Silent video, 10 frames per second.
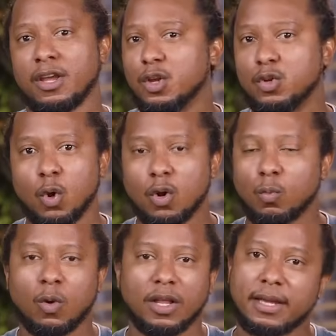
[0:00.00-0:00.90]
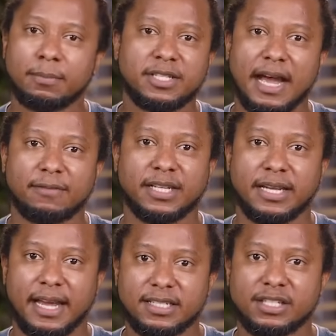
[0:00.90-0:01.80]
You don't want them to have to
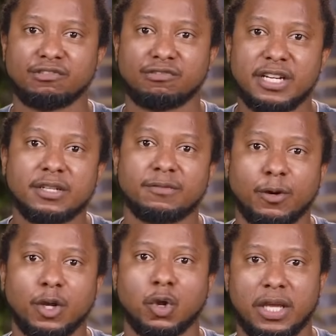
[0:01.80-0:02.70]
guess the reason for your